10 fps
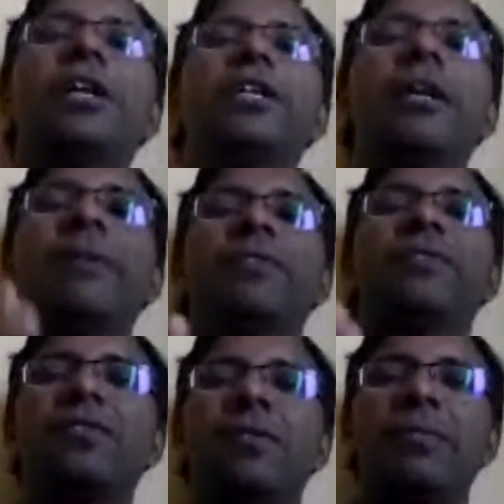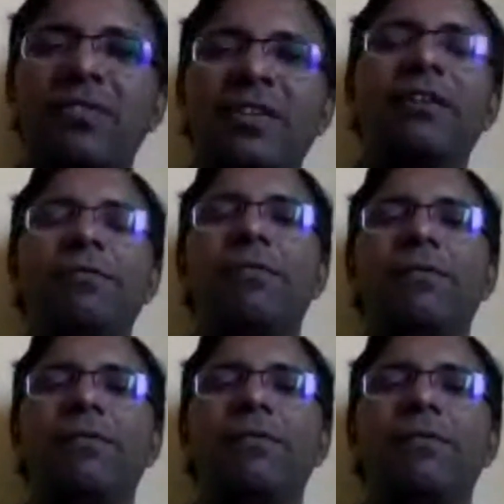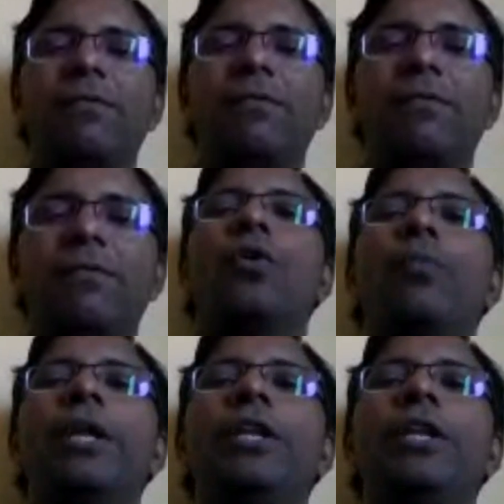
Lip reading: So when you declare it as a foreign